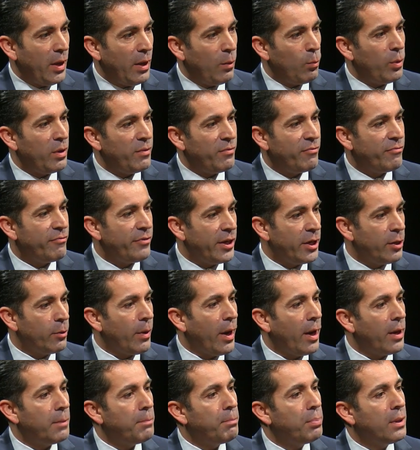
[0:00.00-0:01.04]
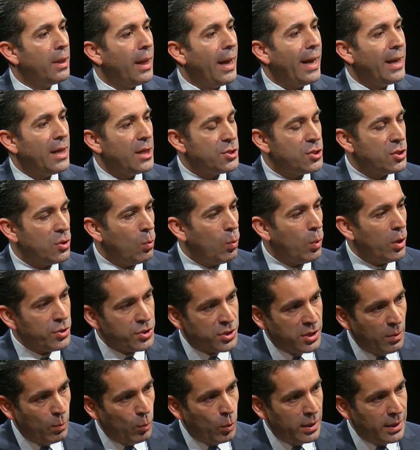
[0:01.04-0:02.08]
and we figure out a plan as to where
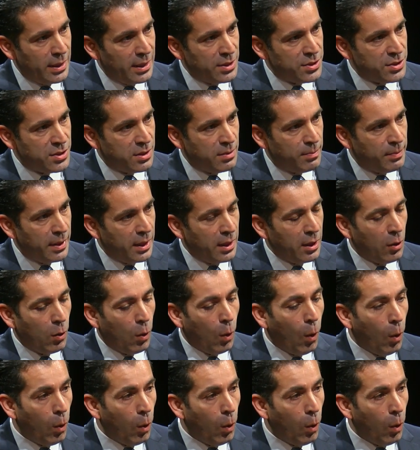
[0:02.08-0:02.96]
someone needs to be,